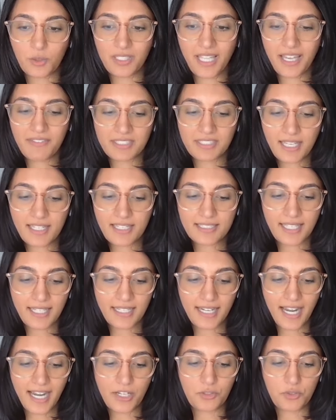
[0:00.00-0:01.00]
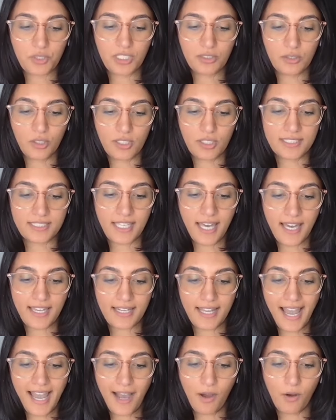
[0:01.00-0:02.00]
so lifestyle psychiatry looks at
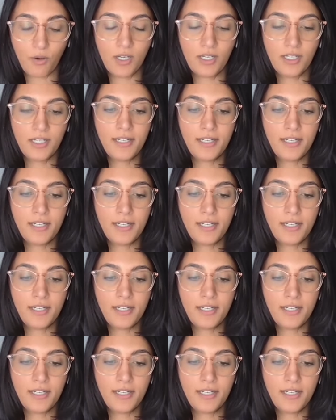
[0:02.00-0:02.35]
how